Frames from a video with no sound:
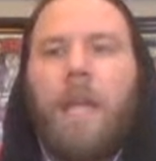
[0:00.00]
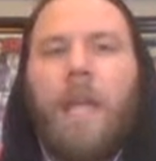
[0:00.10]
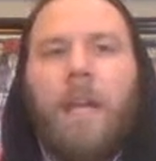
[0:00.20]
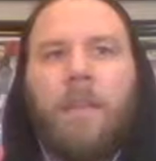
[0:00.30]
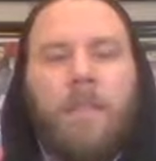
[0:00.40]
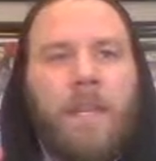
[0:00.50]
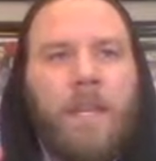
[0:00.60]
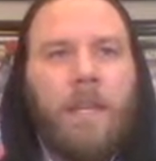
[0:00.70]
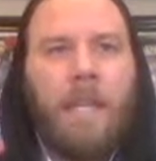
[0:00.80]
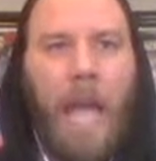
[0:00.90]
And
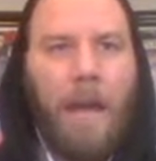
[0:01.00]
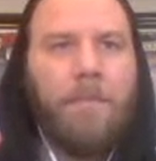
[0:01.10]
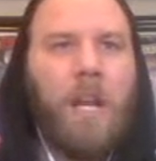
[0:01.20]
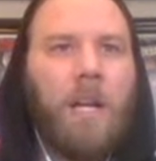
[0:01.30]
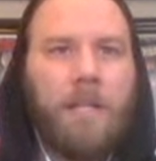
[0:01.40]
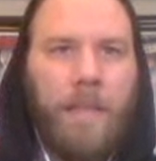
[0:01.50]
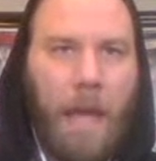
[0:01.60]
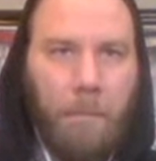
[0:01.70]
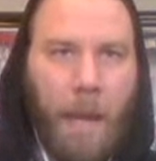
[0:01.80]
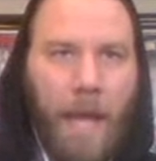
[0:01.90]
the caveat to
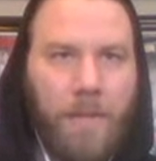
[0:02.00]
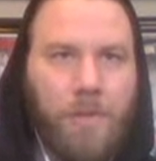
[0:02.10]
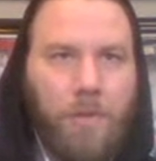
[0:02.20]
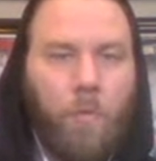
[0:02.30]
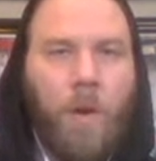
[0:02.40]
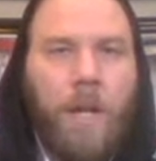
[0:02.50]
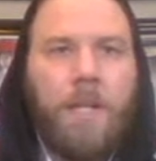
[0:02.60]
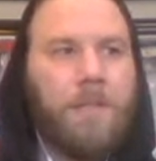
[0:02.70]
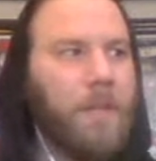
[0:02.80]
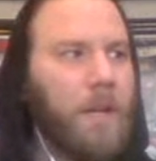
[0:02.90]
that match
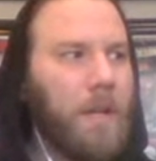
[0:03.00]
was